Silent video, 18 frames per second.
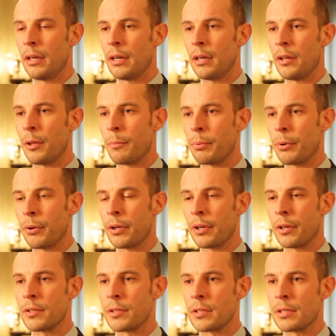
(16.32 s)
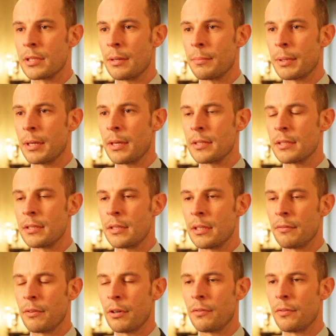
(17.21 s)
at the products that
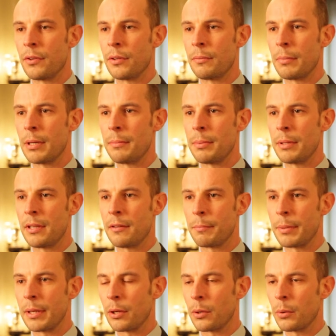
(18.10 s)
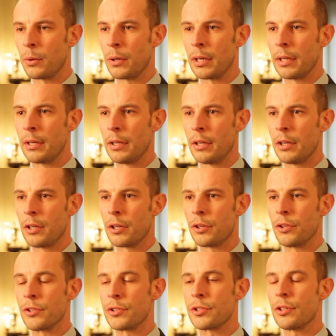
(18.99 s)
sub-custody have offered, maybe they've been quite
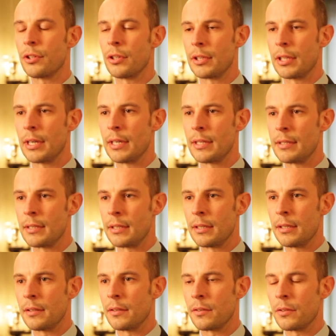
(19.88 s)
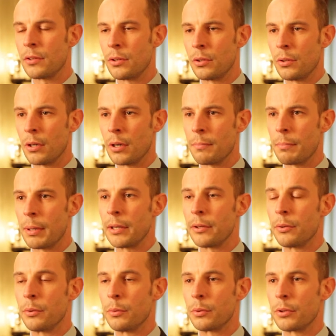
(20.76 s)
consolidated into
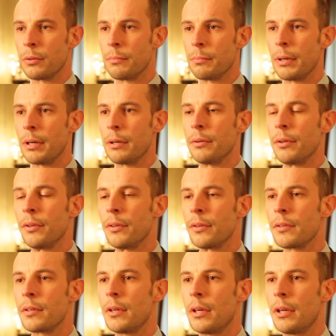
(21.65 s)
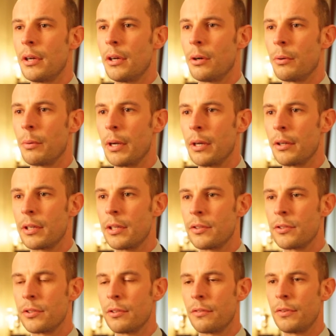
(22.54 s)
bundled components. Where
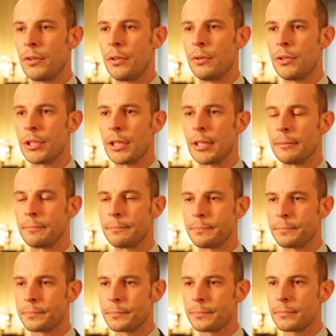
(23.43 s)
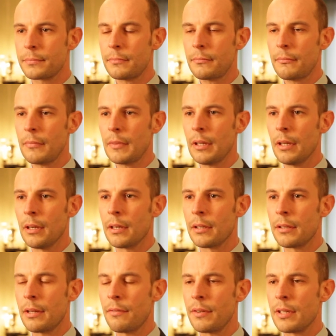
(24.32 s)
looking to the future,
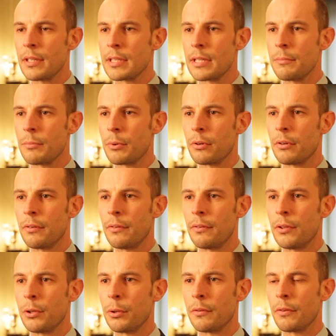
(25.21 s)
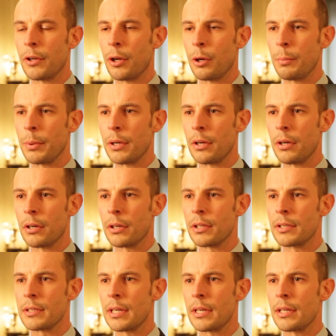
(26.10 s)
definitely see more of a view of an open
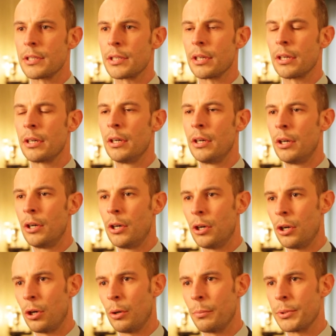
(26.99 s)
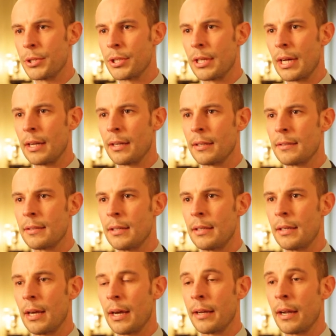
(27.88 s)
architecture,
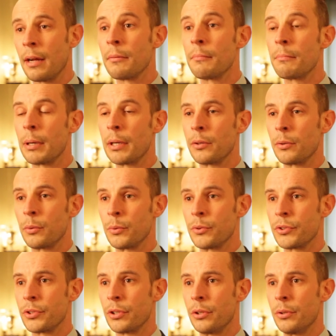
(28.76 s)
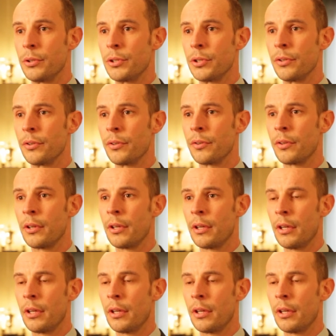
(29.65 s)
optionality and unbundled solutions